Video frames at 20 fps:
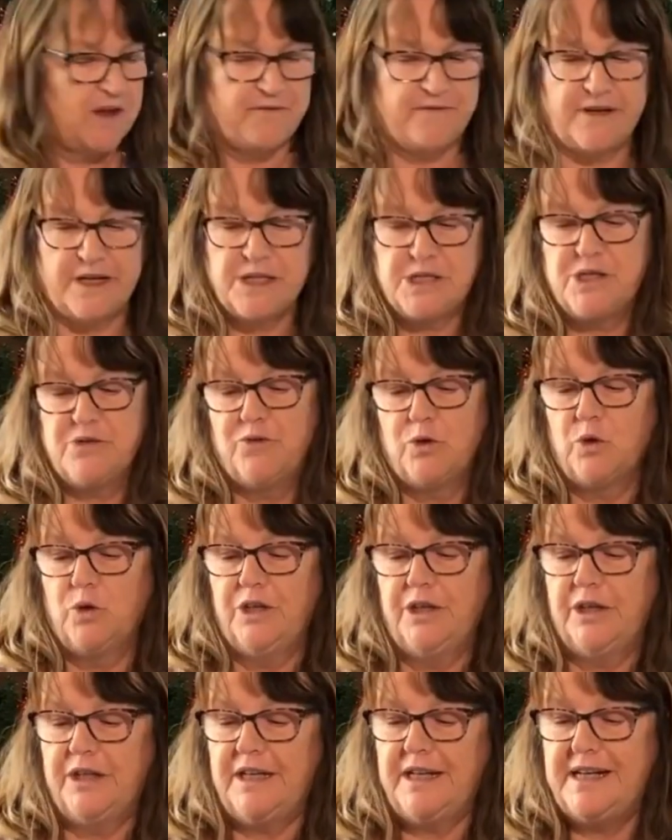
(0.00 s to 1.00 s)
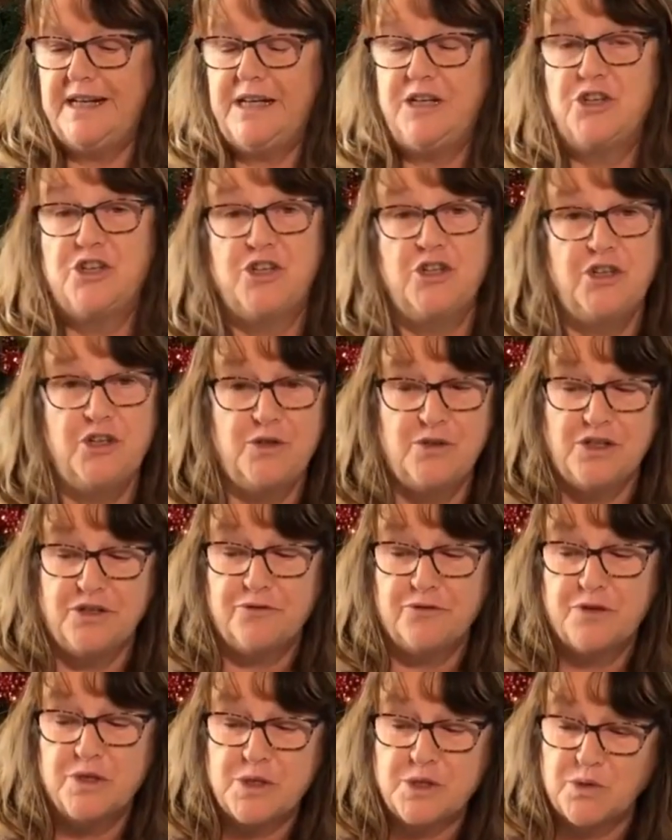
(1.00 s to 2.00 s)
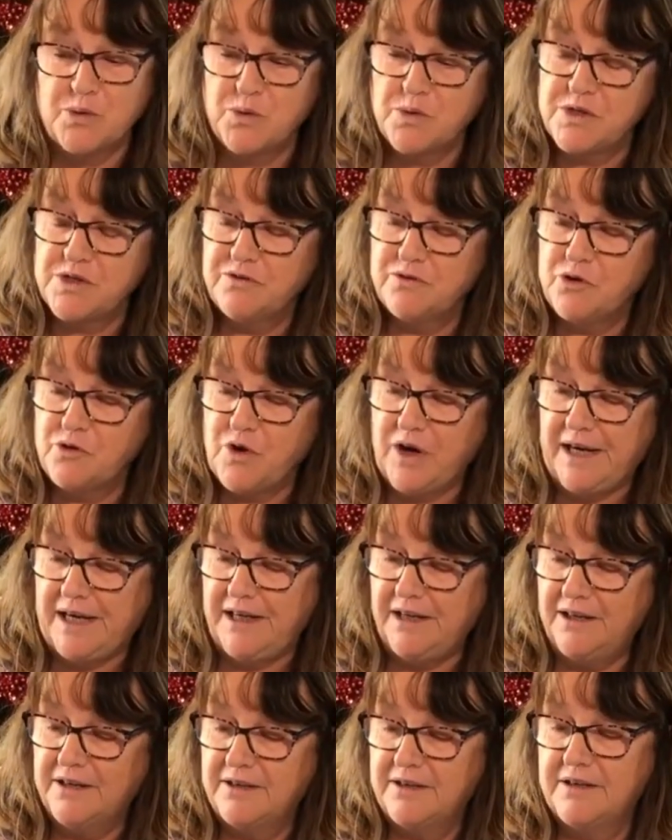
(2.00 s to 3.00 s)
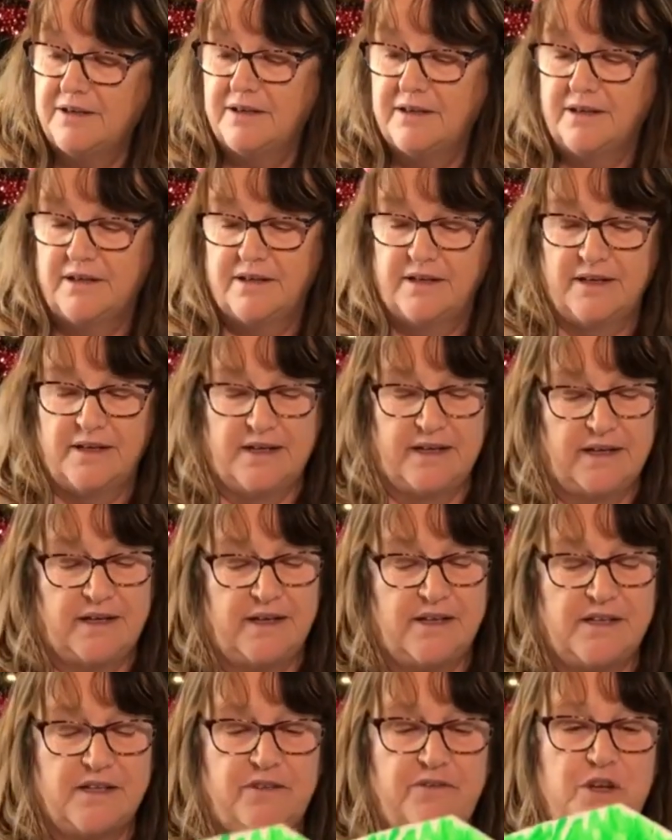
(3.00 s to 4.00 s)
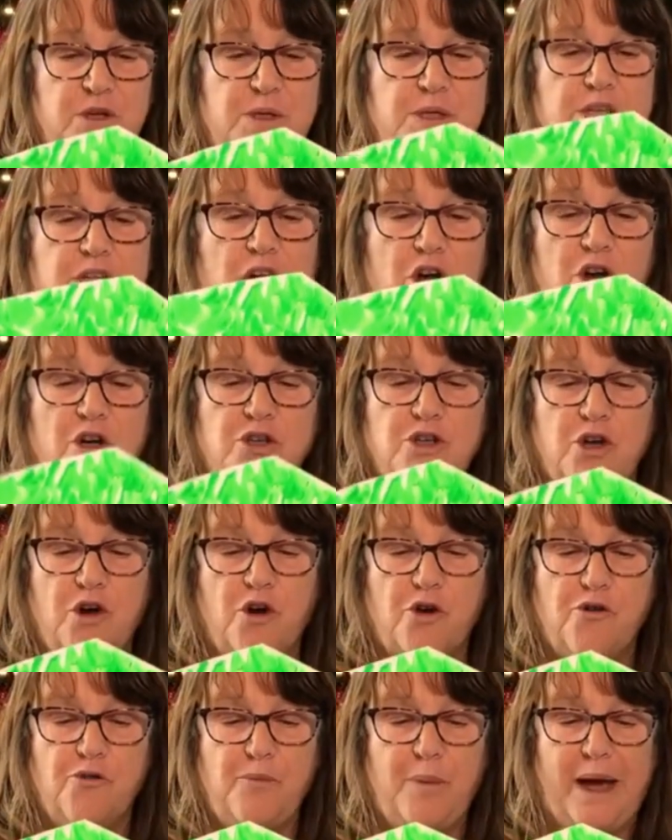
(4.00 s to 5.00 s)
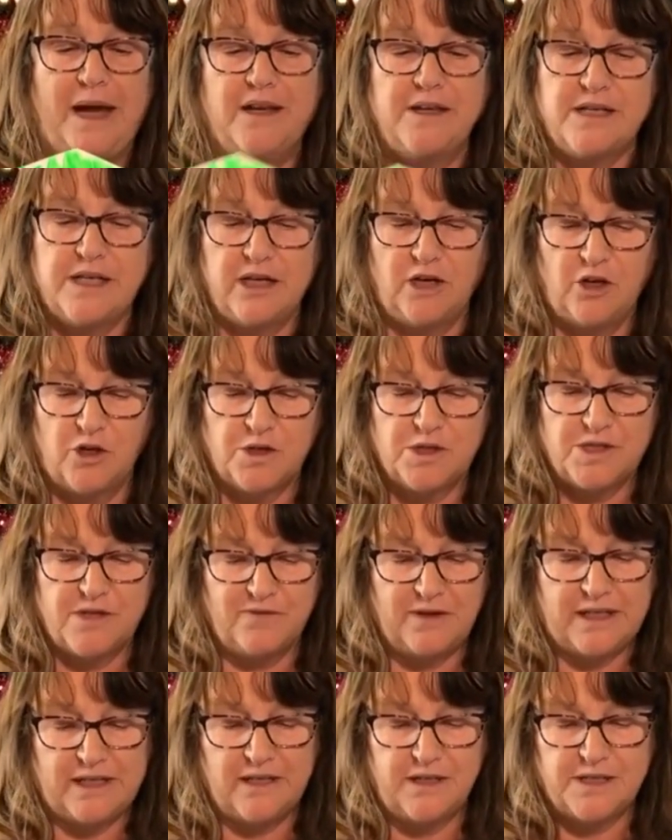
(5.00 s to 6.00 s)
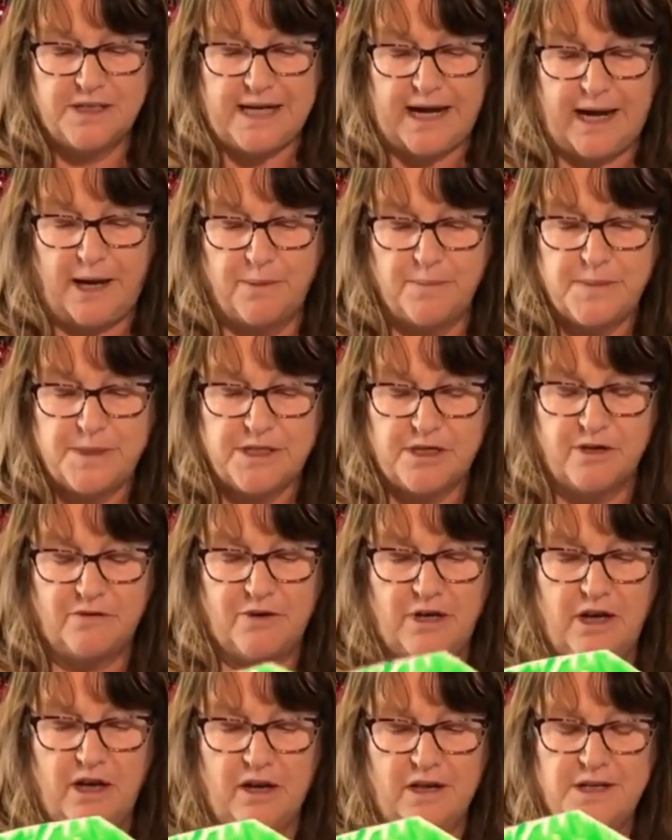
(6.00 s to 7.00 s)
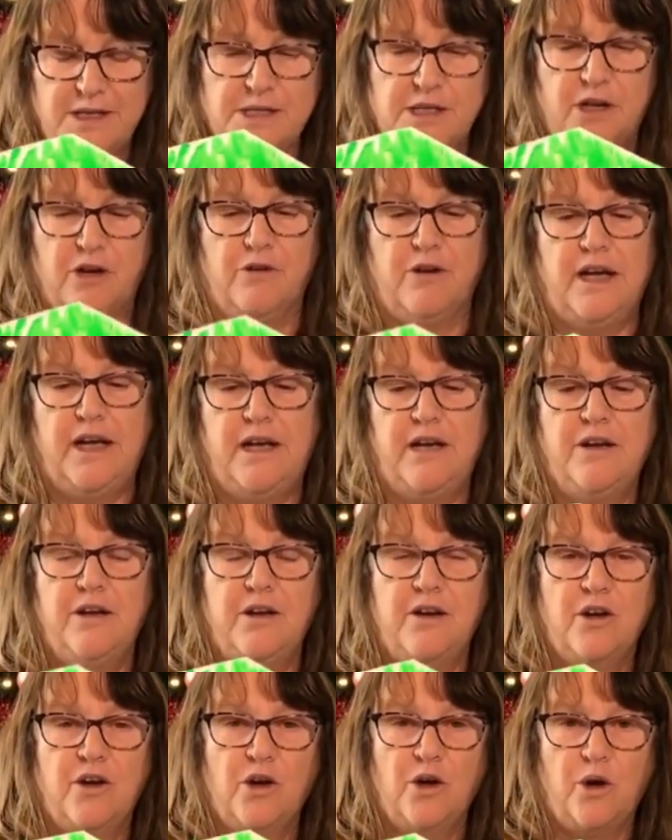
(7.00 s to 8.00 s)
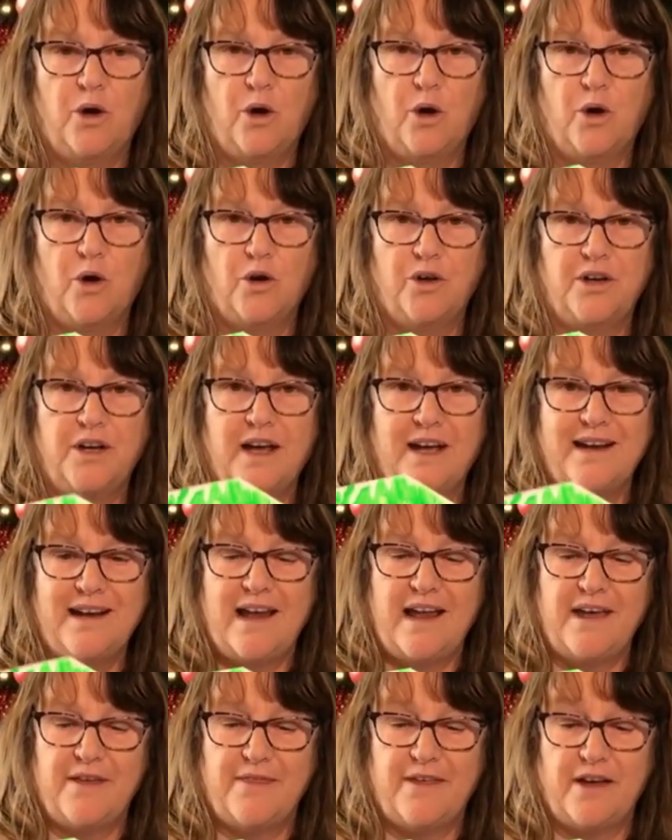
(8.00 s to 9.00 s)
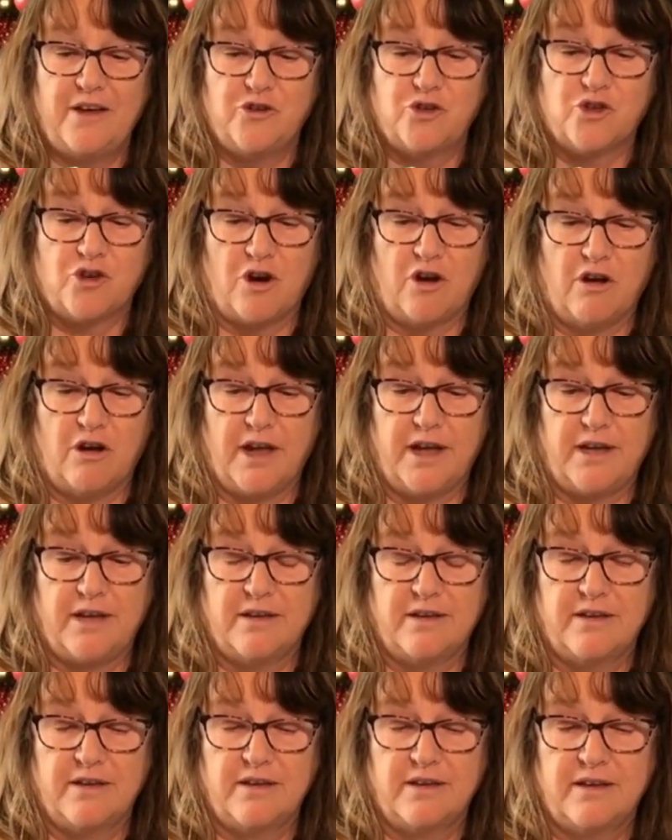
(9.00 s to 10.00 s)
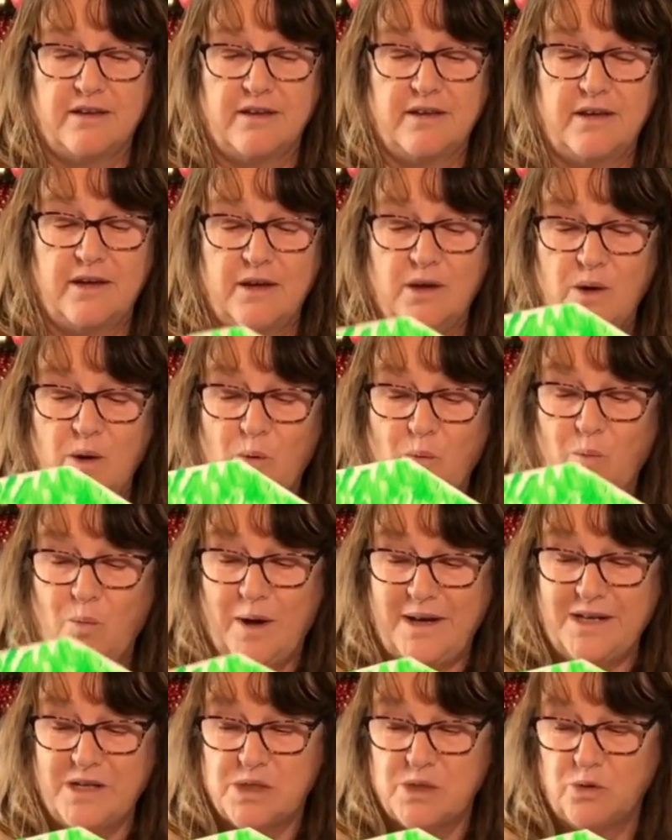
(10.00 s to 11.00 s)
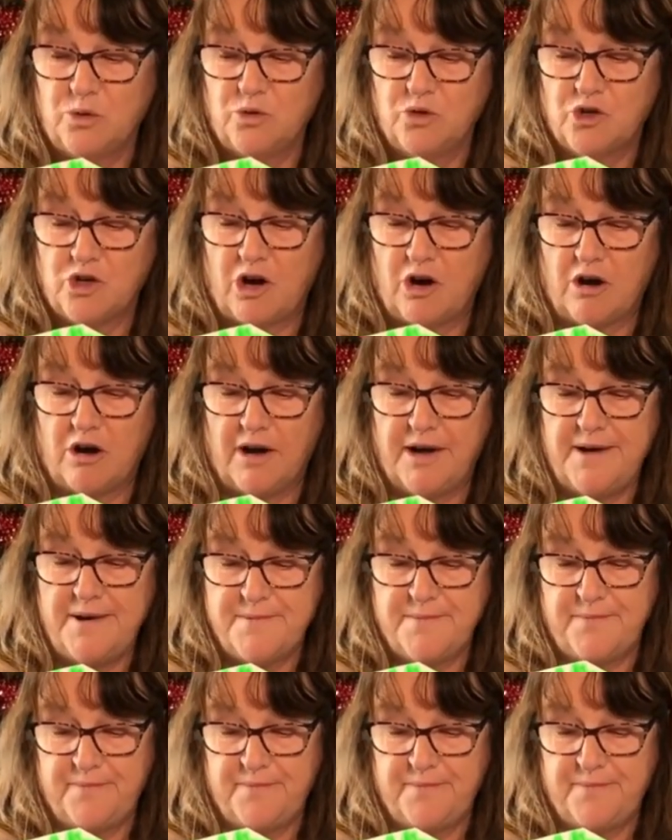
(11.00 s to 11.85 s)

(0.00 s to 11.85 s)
First of all, you're going to need 2 different sorts of green. If you start off painting lots of little dabs of a lighter green on and let that dry. When it's all dry,